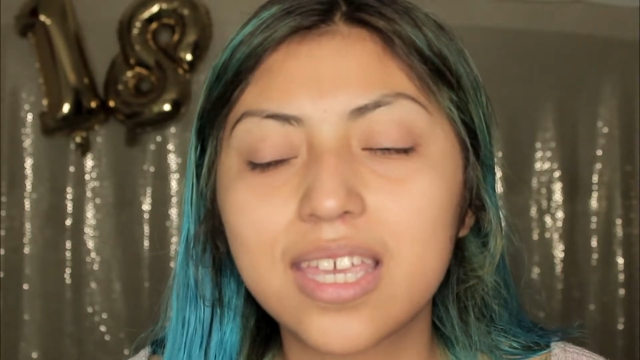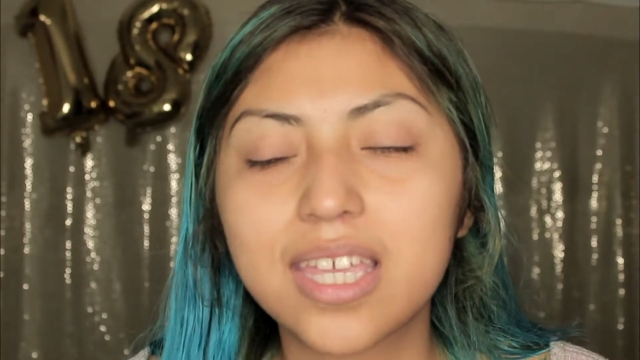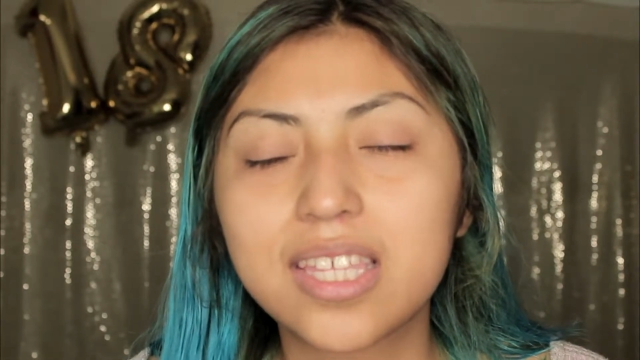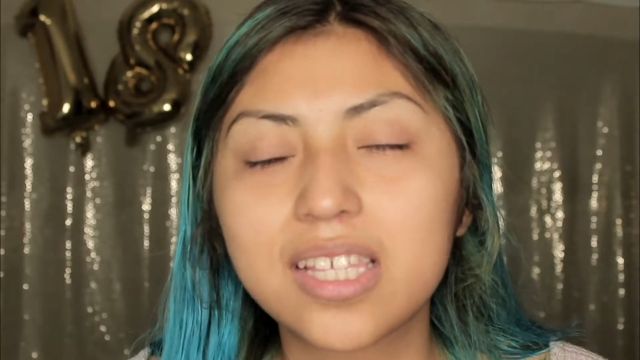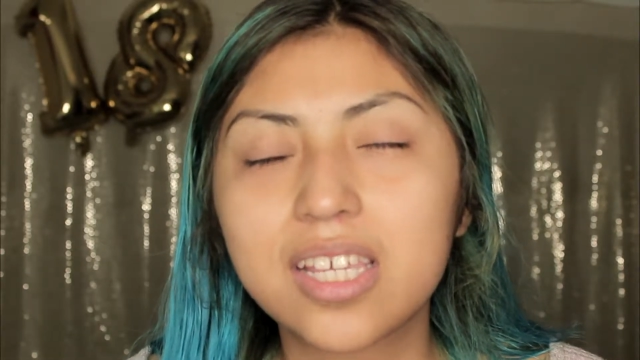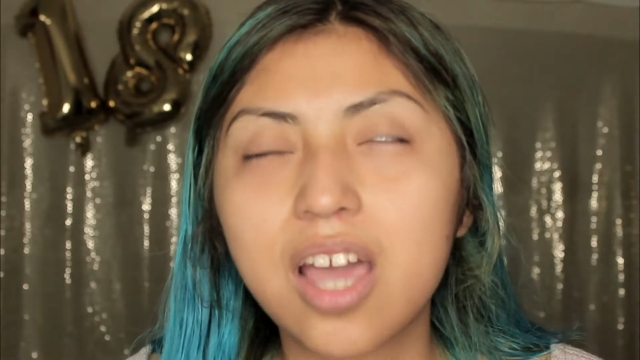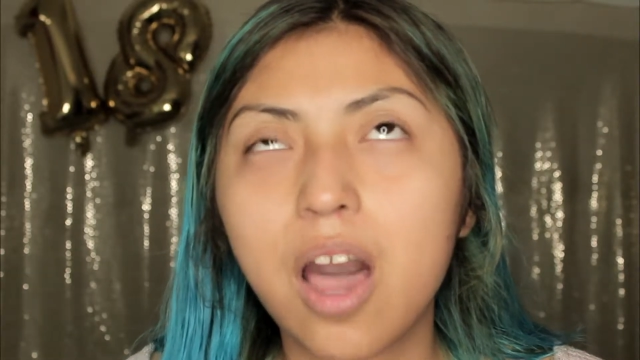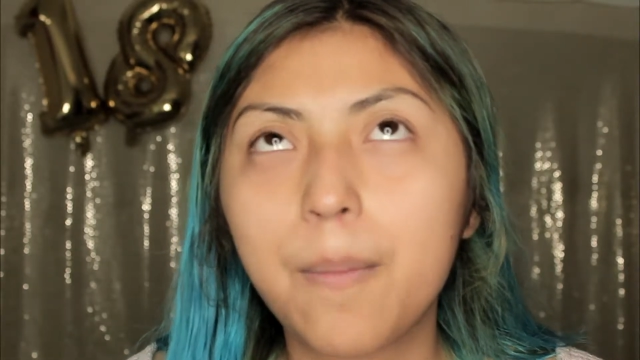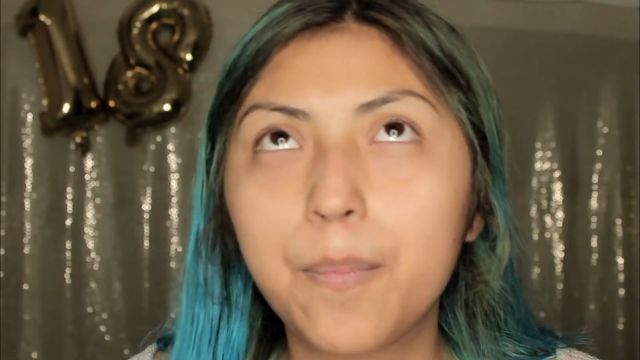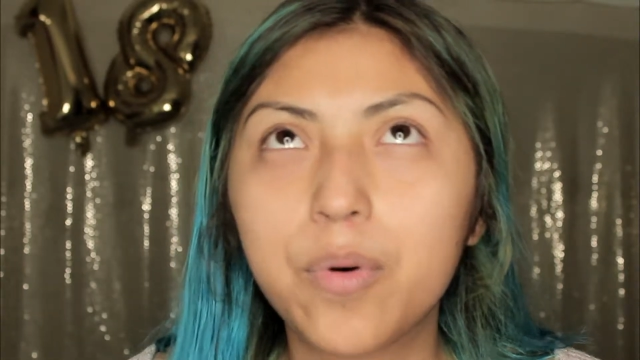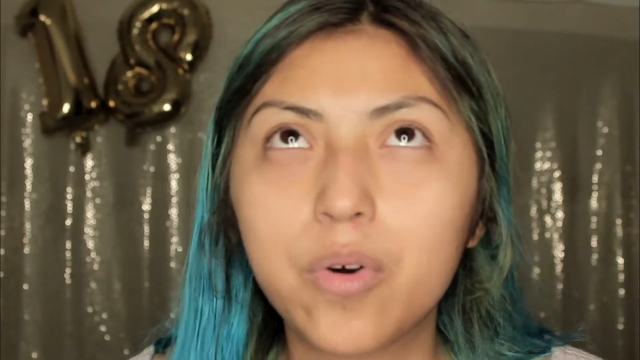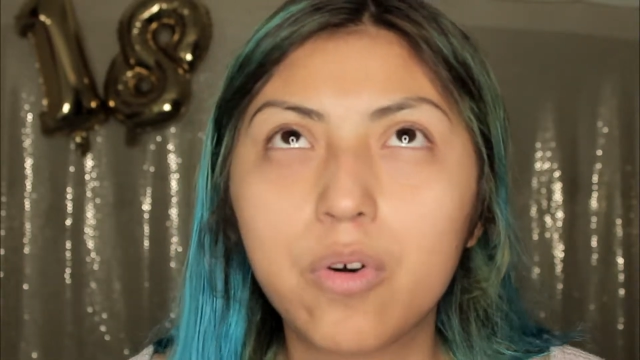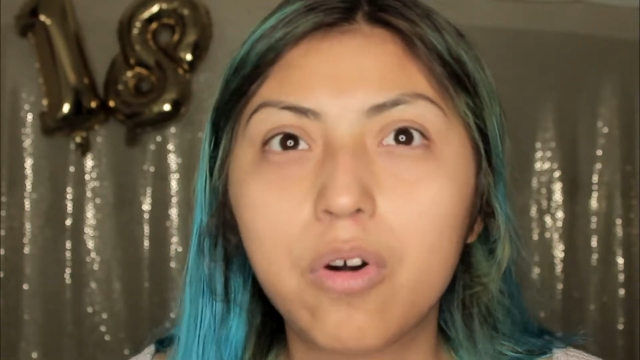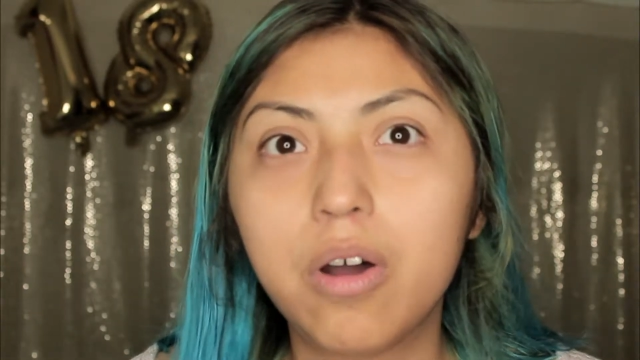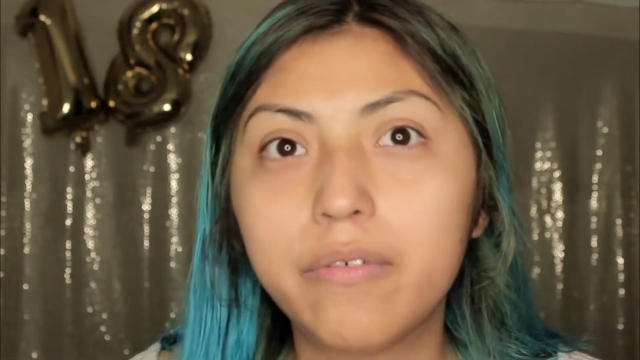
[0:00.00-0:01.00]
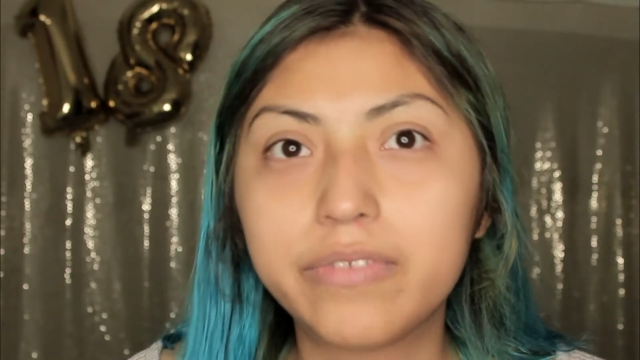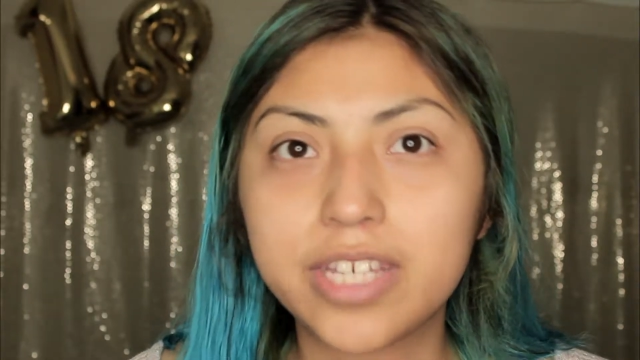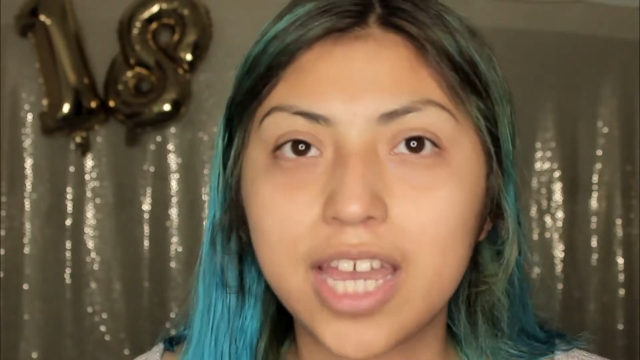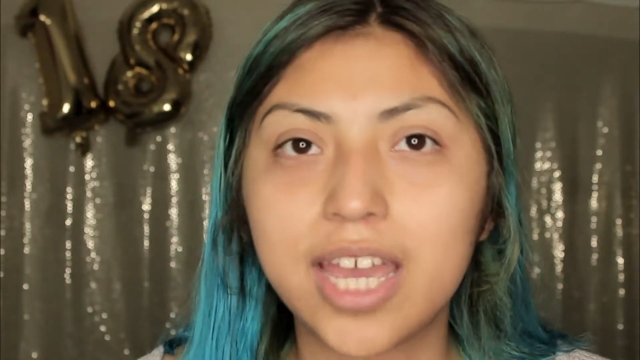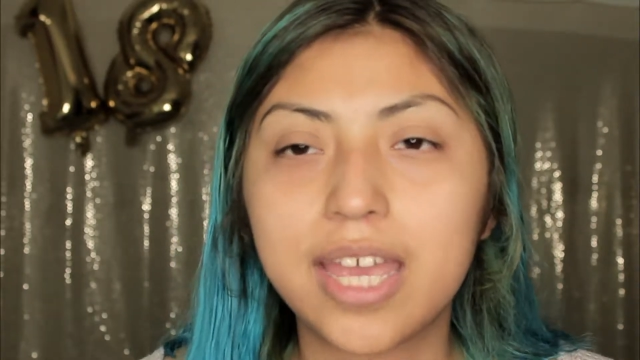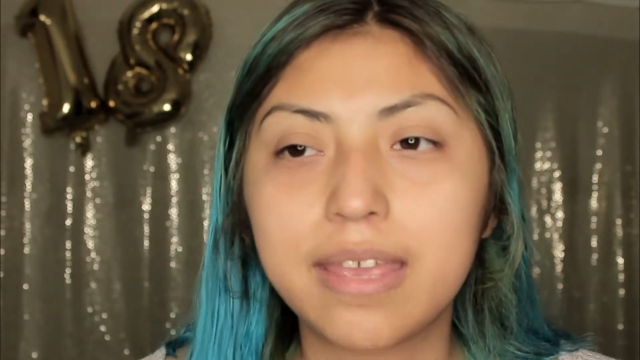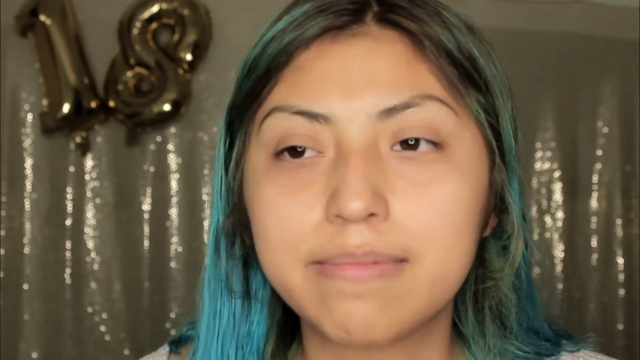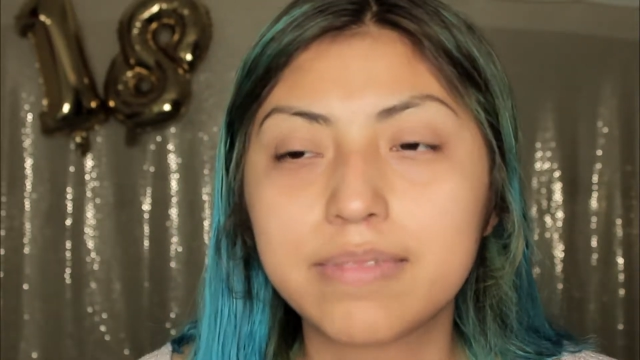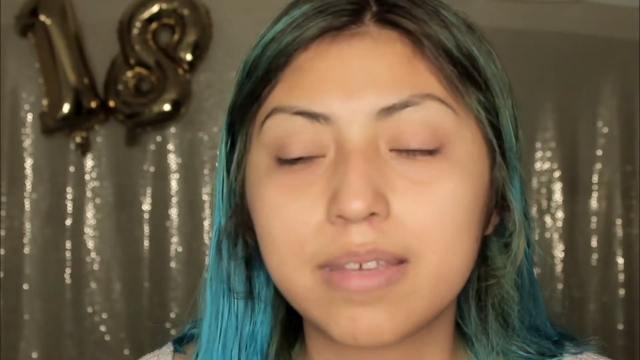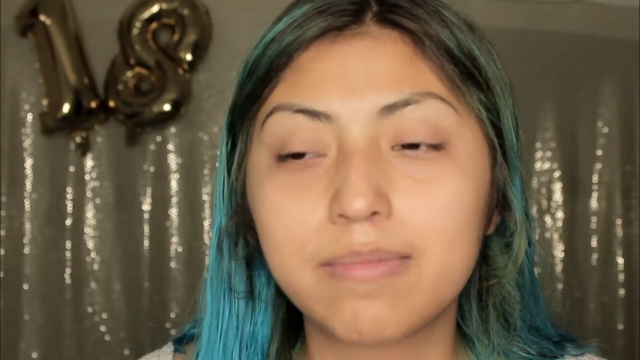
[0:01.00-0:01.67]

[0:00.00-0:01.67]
a couple of times.